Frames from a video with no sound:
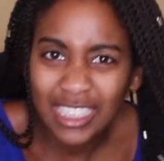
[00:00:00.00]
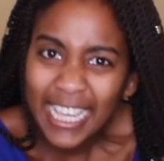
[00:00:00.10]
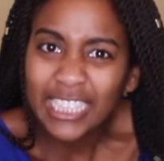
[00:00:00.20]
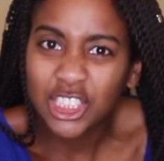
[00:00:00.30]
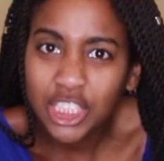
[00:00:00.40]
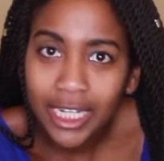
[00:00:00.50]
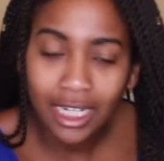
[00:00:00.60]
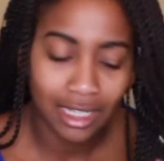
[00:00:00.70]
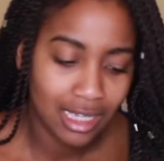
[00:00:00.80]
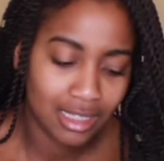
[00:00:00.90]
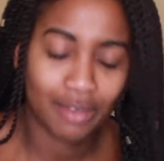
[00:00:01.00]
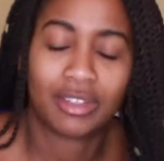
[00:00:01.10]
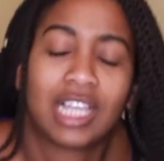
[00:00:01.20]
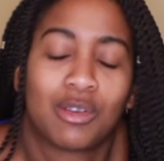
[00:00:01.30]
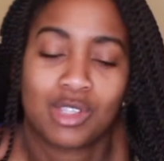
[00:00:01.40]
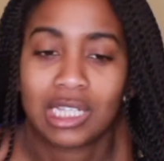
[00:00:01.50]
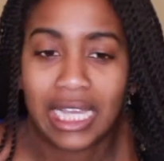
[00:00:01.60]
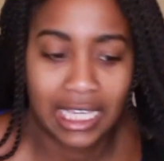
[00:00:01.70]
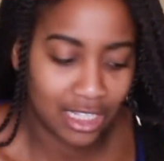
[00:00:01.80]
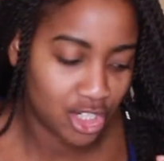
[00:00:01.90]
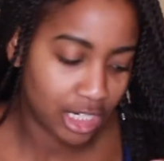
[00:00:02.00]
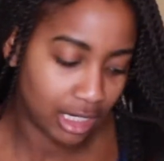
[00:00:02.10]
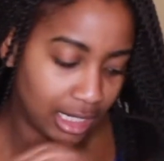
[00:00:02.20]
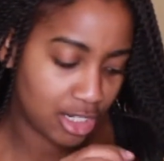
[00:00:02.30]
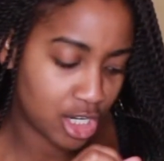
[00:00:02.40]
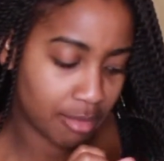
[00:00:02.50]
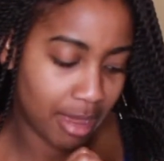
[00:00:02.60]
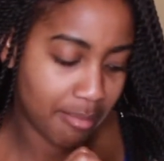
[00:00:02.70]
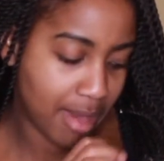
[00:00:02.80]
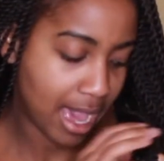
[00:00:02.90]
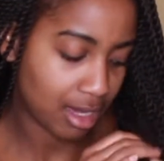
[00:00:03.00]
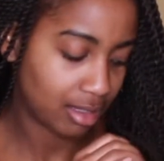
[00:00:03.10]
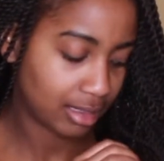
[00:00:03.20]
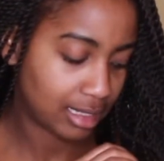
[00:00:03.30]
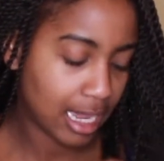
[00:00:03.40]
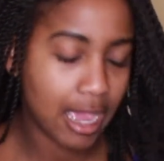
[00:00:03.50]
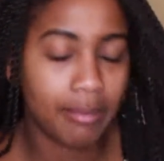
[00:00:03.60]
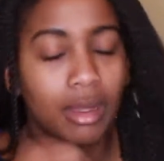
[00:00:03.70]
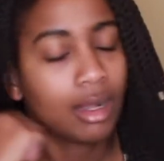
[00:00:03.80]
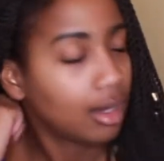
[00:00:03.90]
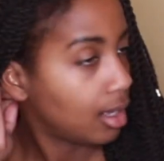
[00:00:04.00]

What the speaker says: itchy. So I feel like I was itching my back all the time.